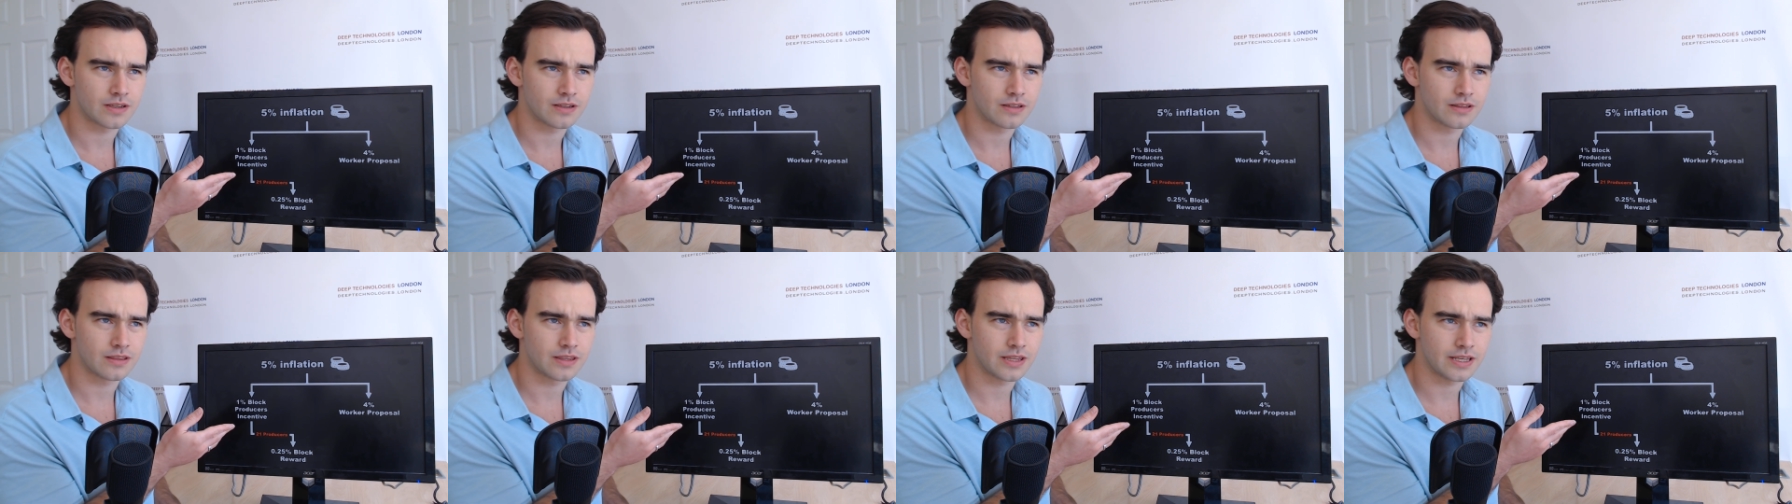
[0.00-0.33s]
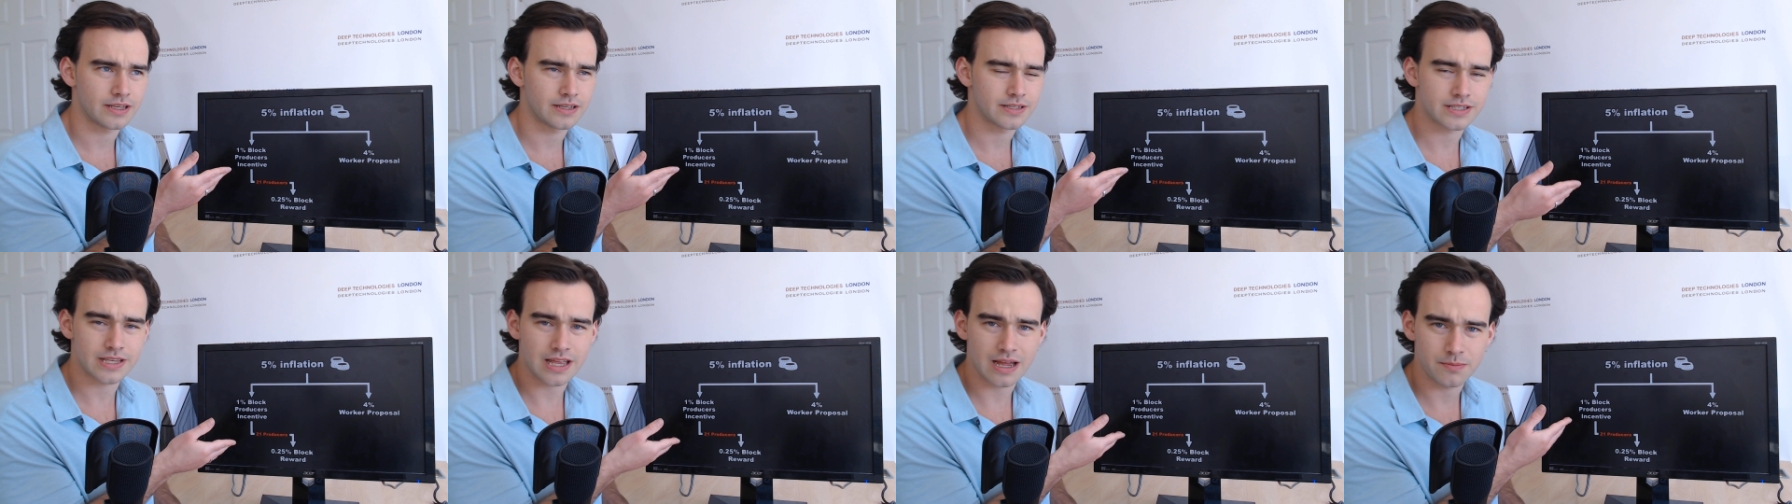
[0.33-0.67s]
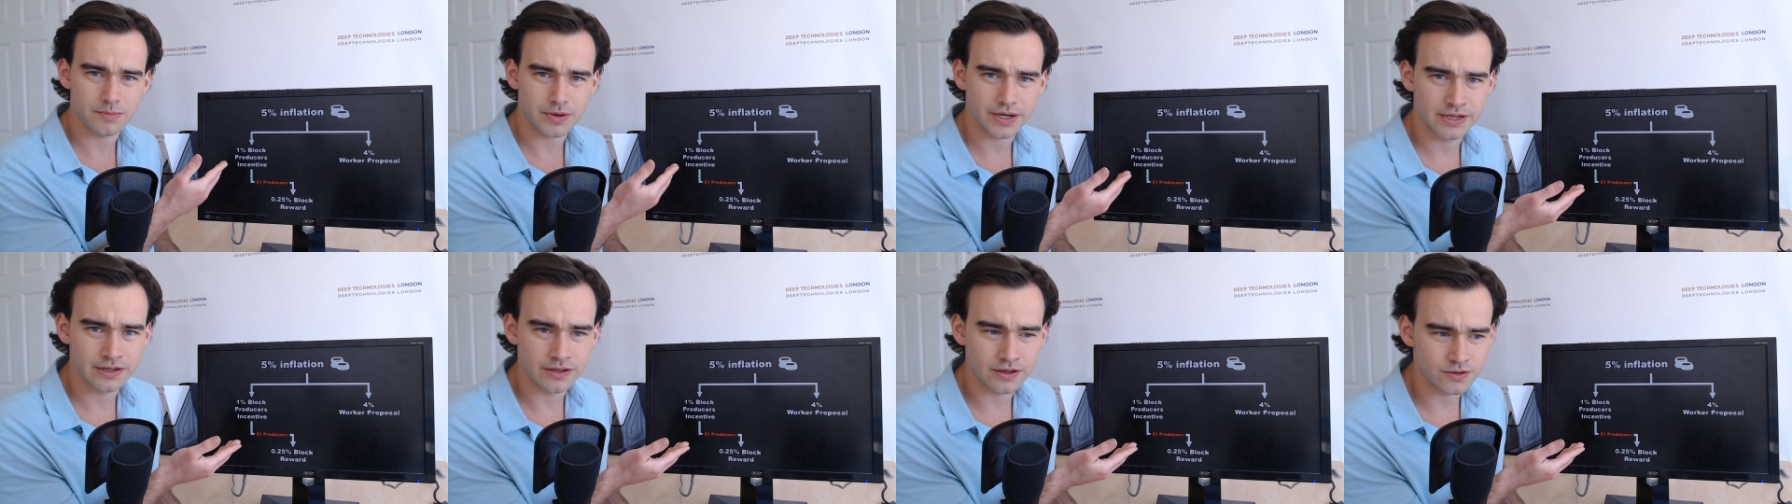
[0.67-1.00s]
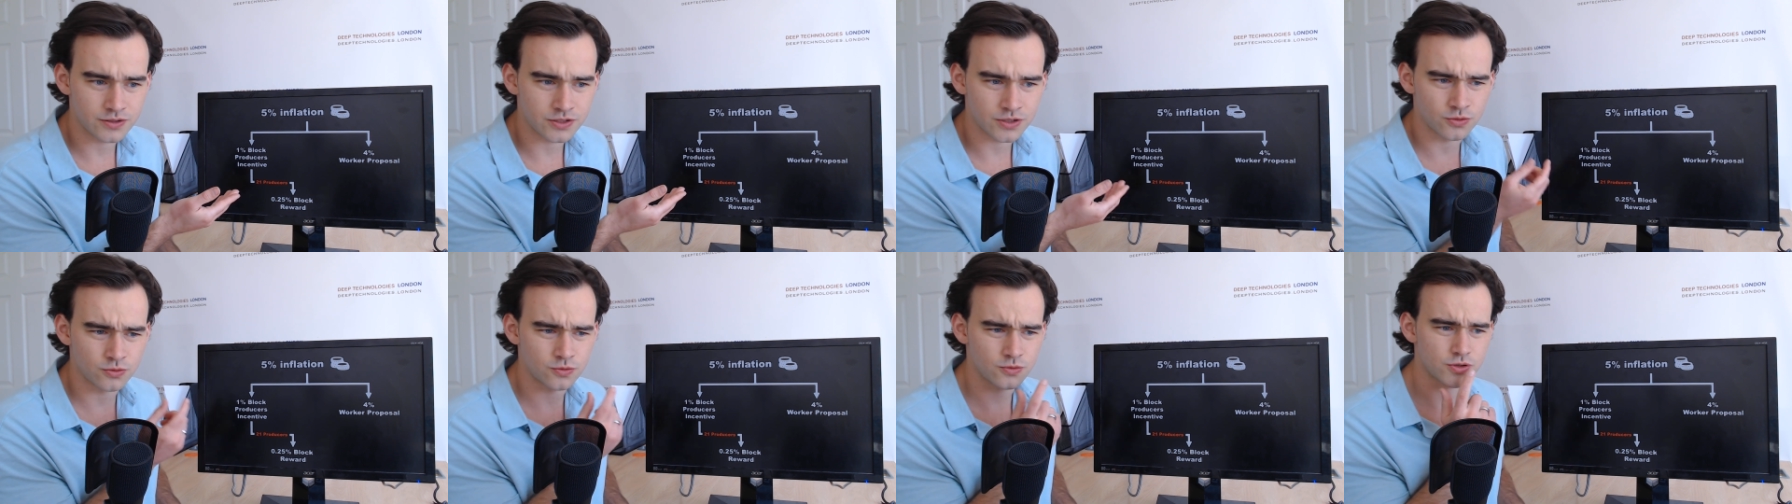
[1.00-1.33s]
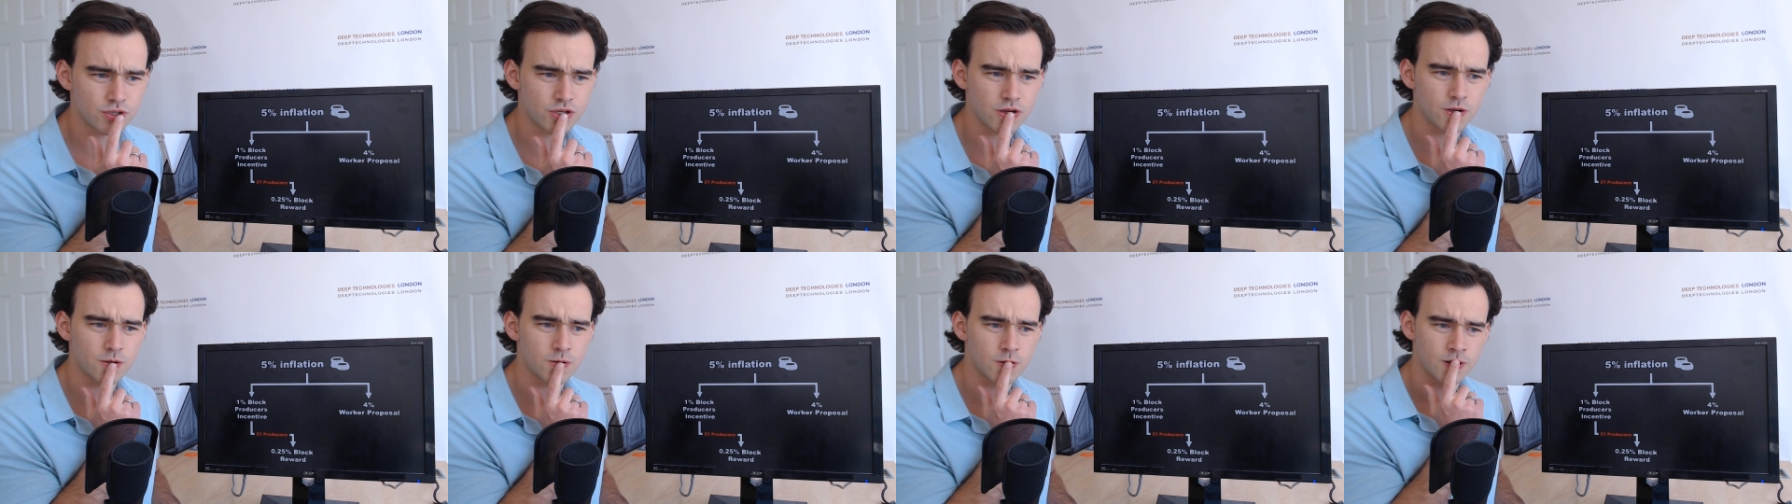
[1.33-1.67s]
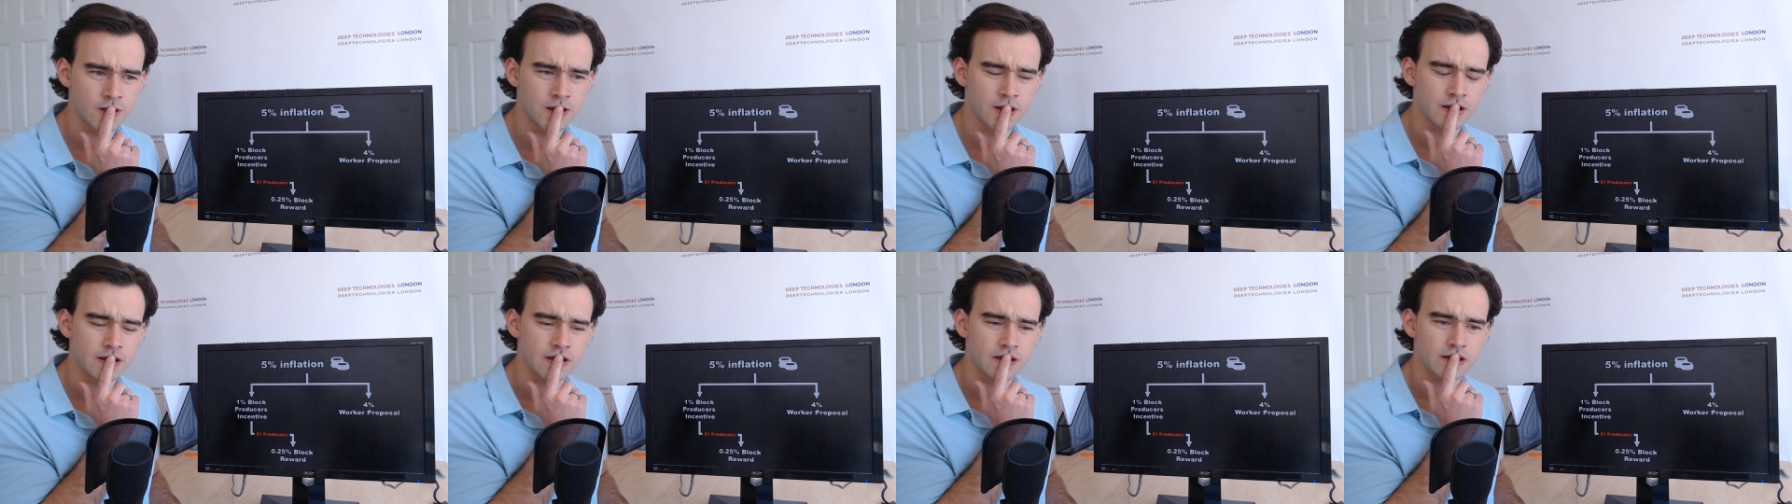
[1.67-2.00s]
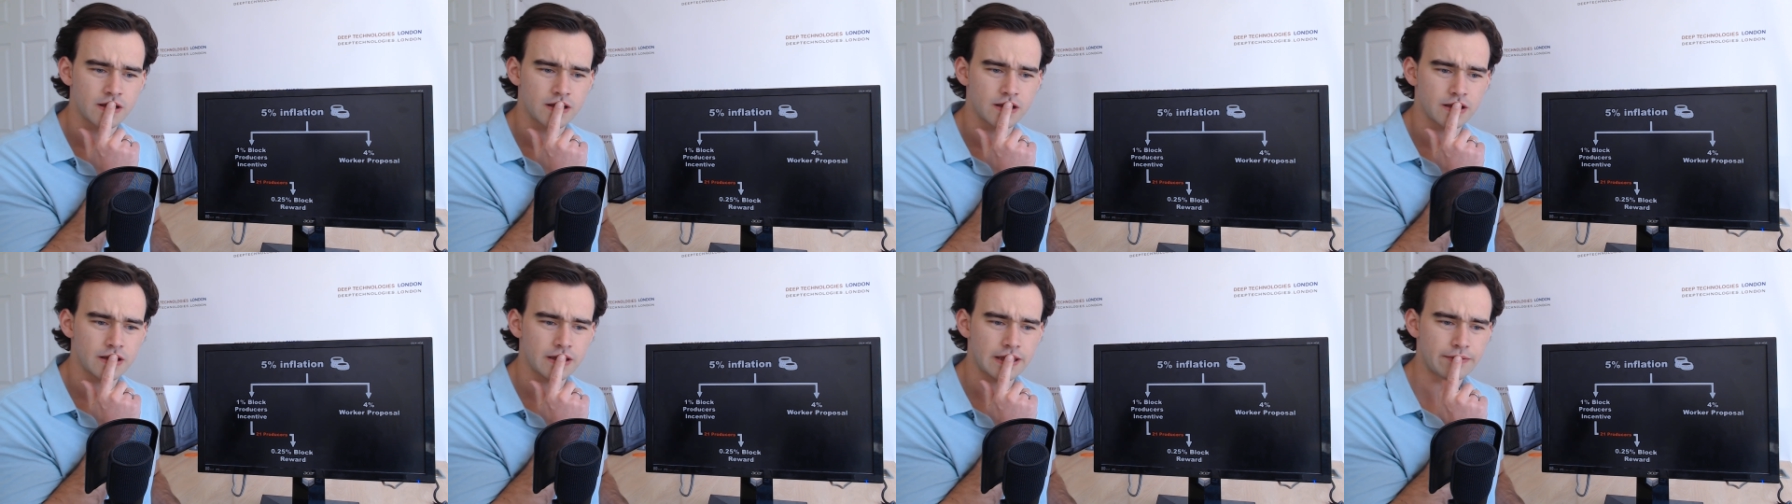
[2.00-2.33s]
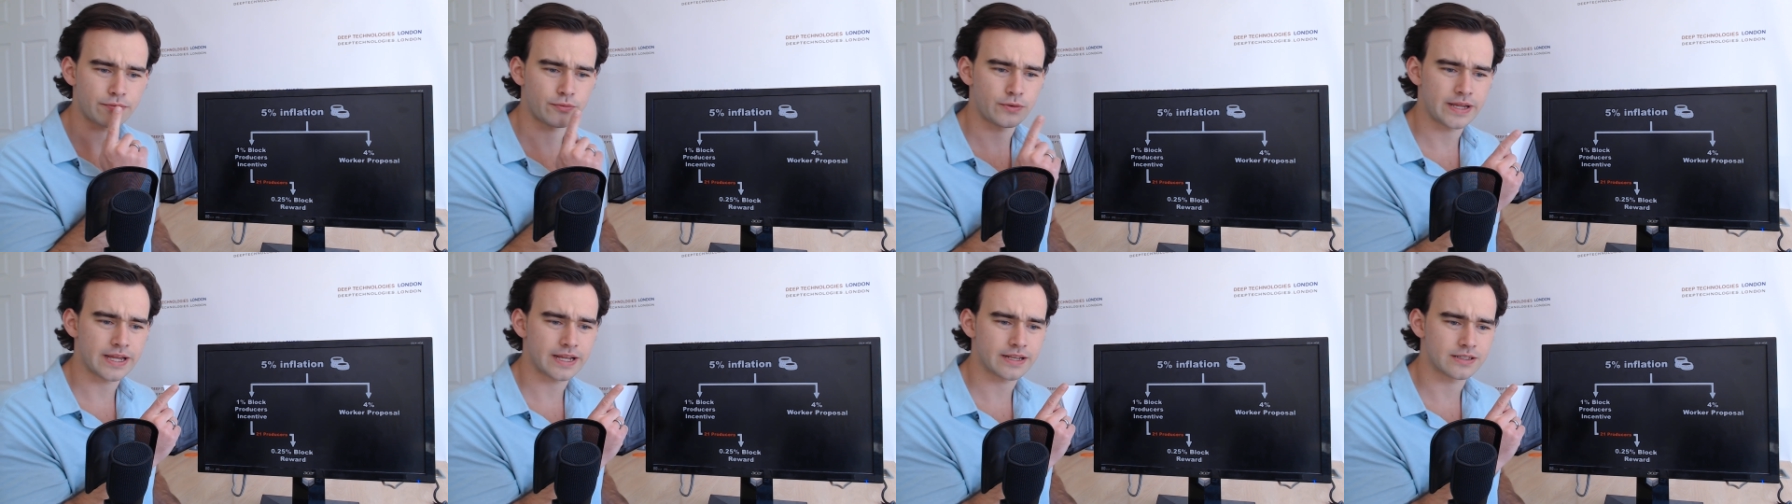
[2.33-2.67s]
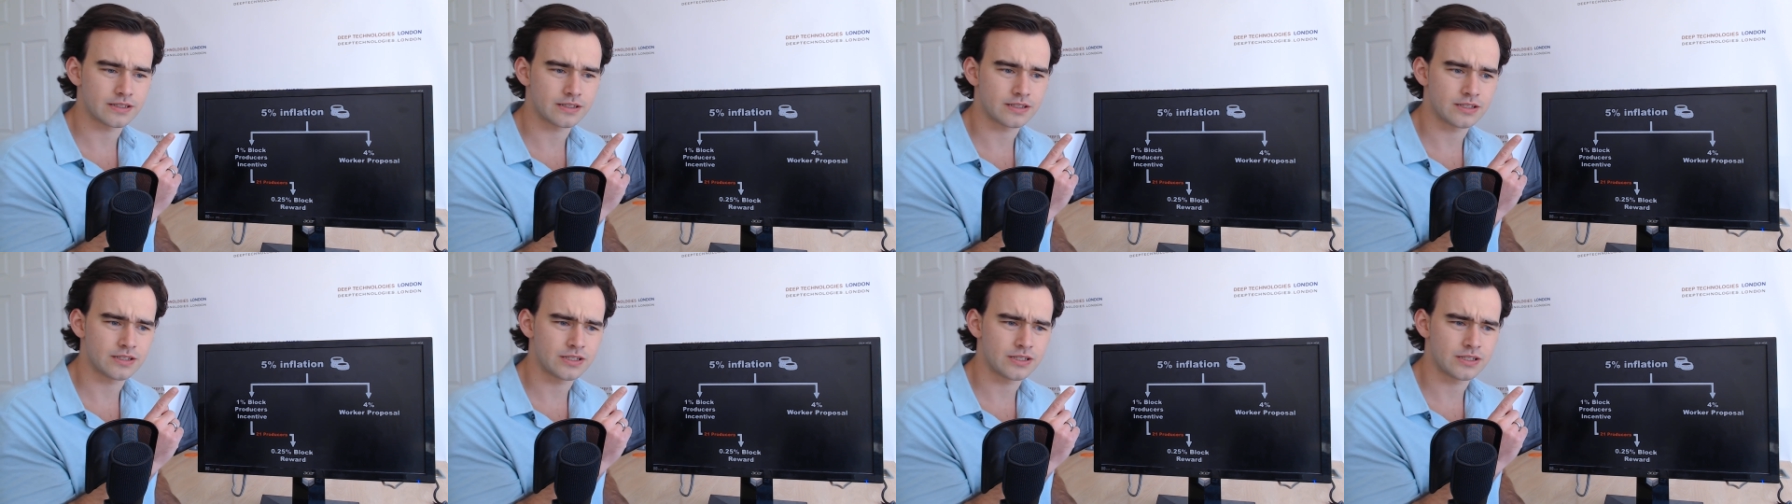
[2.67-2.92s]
the standby nodes? And also, if we had